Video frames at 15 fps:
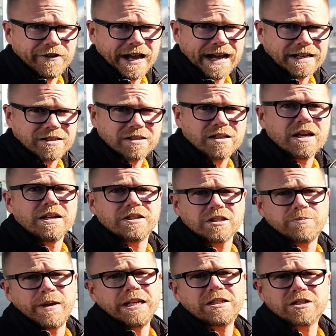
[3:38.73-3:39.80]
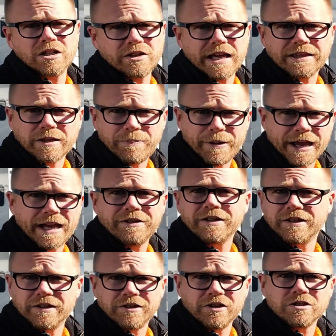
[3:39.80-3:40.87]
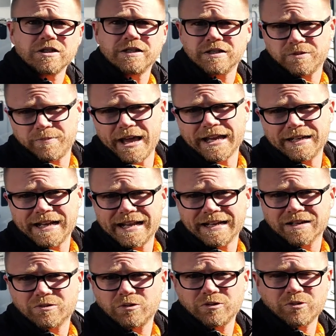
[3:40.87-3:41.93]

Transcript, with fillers: fast. Just make sure that the pan that you're using is magnetic